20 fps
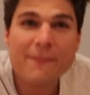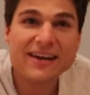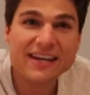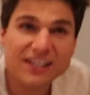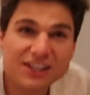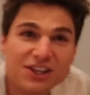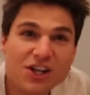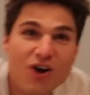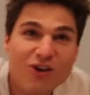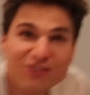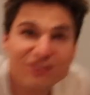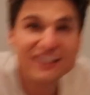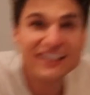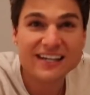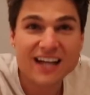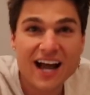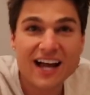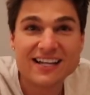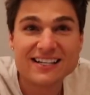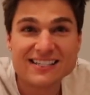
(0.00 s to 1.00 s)
many lonely
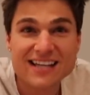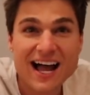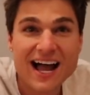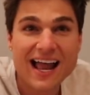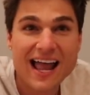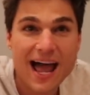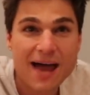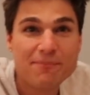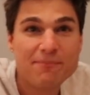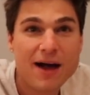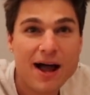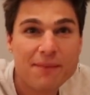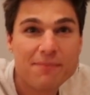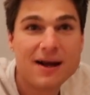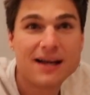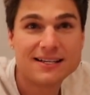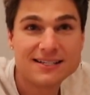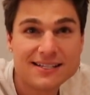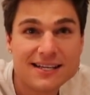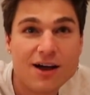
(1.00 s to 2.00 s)
nights I had by
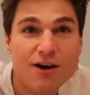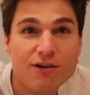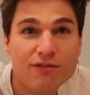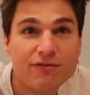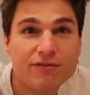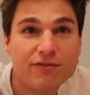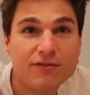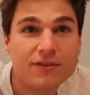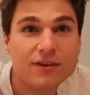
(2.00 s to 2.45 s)
myself